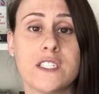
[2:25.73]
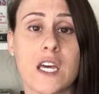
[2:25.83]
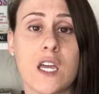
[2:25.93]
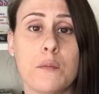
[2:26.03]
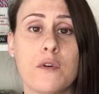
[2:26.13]

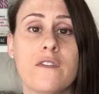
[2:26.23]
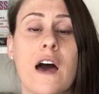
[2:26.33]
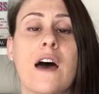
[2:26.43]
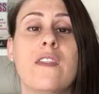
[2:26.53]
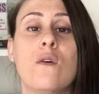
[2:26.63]
that you
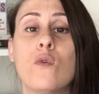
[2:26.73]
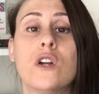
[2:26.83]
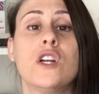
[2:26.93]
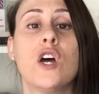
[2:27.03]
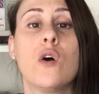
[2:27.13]
provide, they want
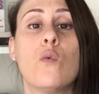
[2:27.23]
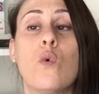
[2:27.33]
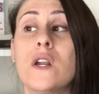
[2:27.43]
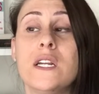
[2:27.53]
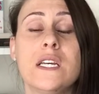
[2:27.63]
to know
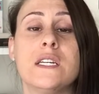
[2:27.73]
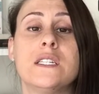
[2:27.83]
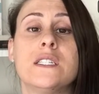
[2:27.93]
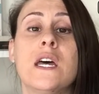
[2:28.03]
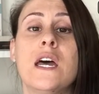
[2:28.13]
what it is.